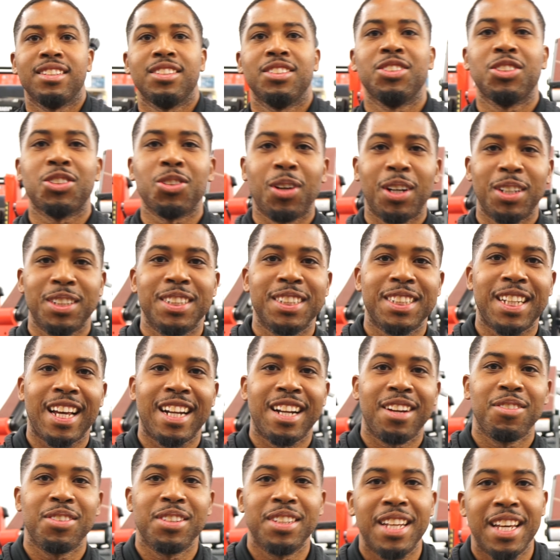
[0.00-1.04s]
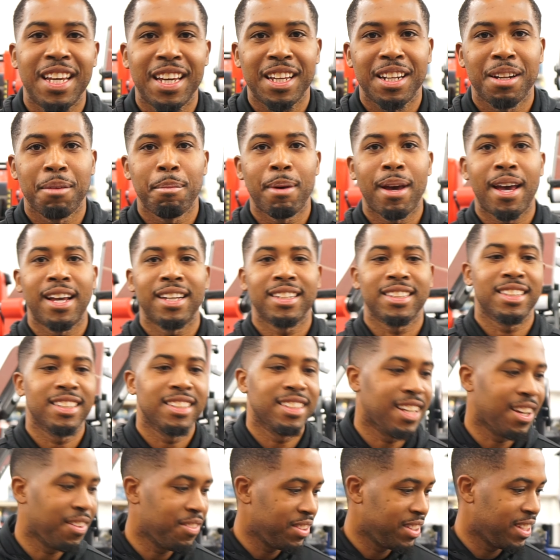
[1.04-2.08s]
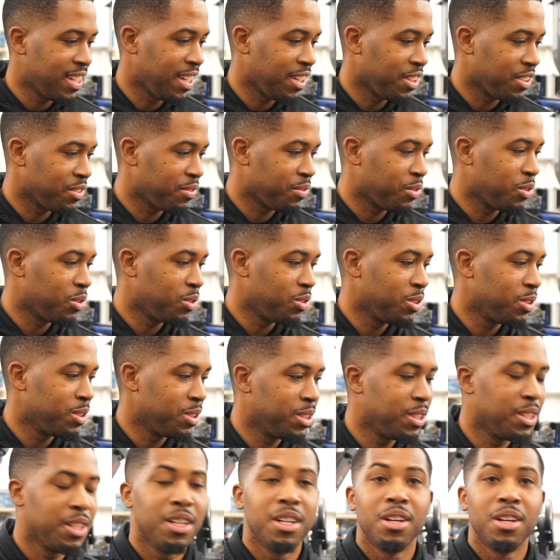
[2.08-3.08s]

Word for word: So I just got everything in the basket. Everything is full.